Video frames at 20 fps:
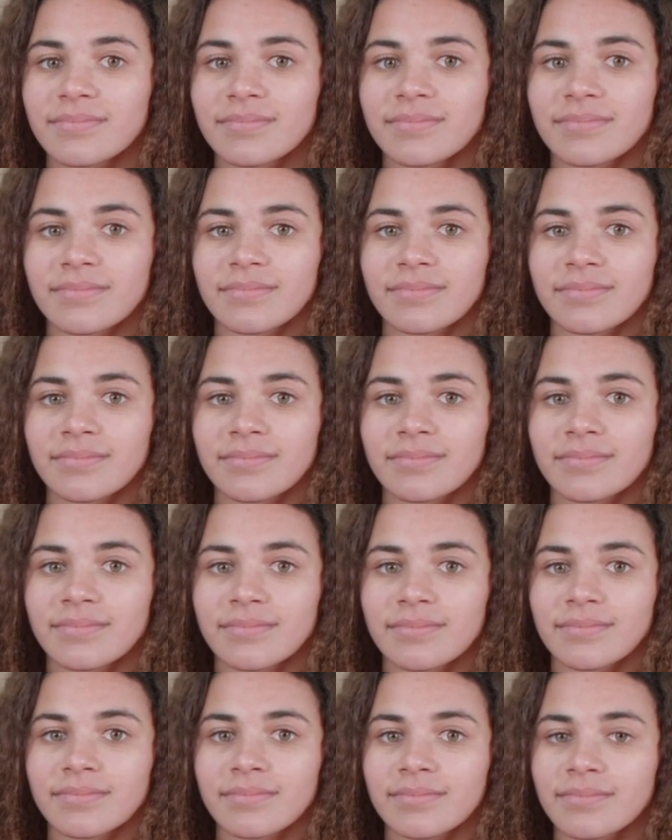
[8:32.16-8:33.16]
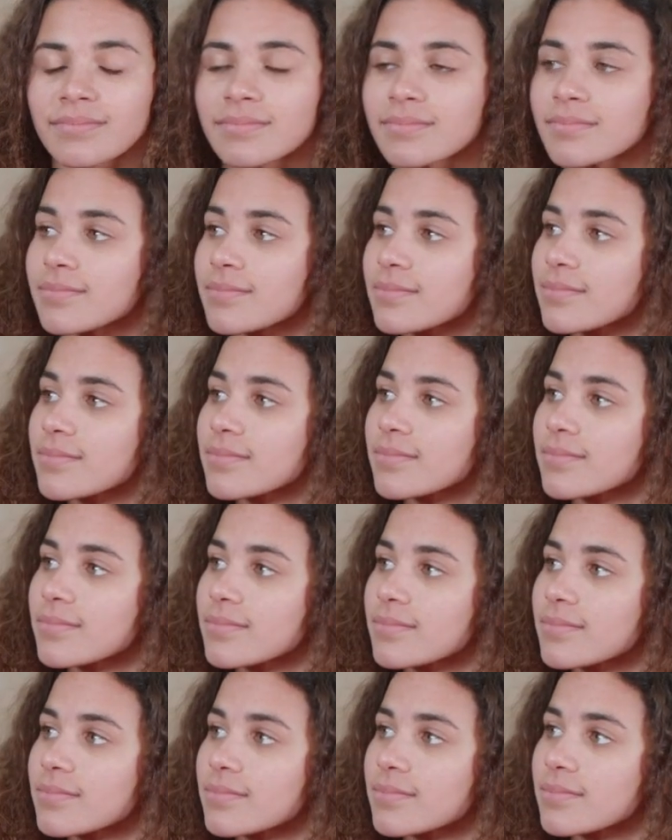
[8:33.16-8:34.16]

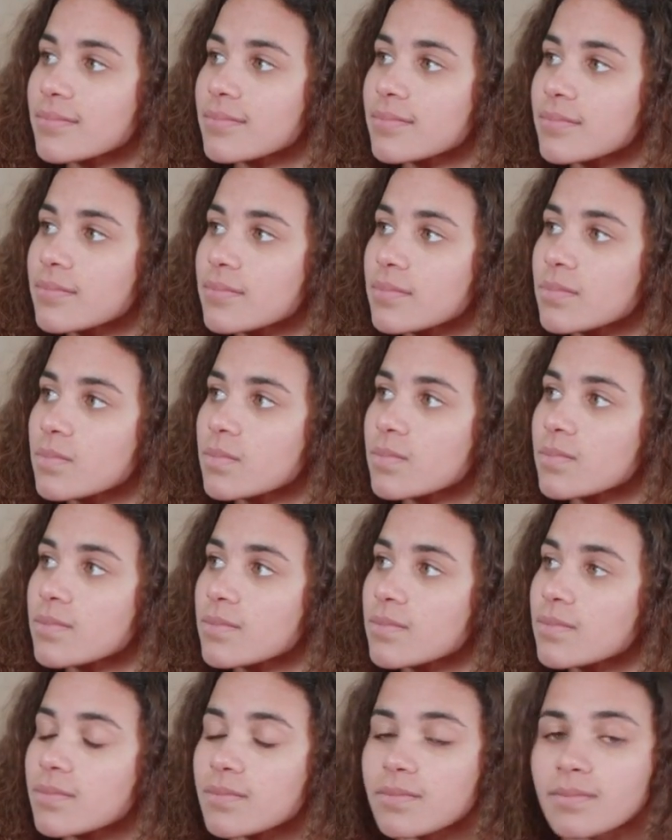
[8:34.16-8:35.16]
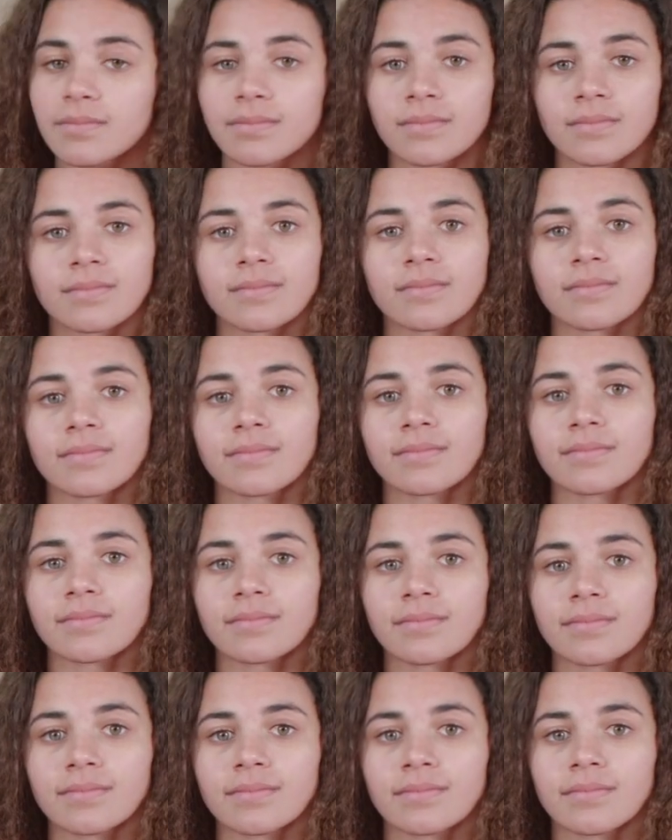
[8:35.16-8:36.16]

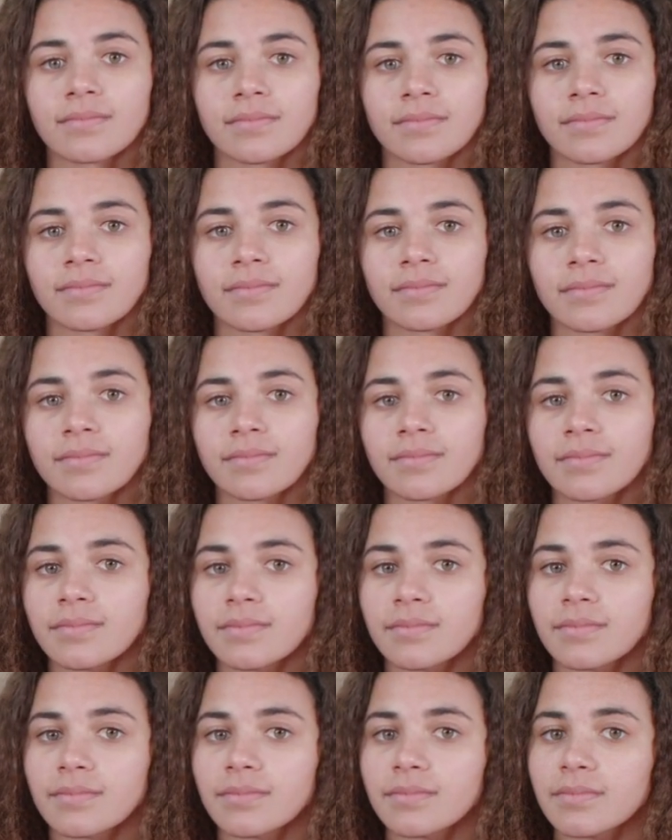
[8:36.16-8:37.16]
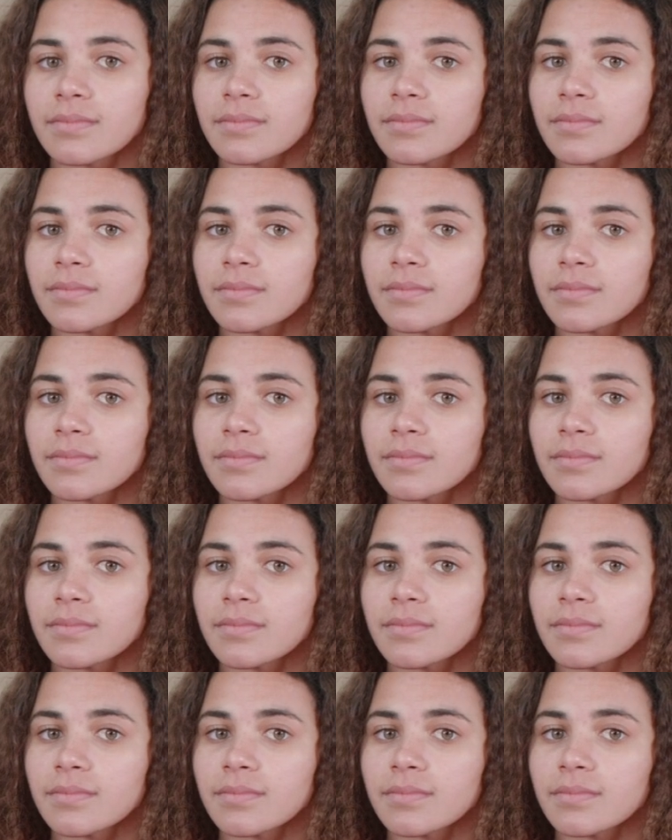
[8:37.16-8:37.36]
[no speech]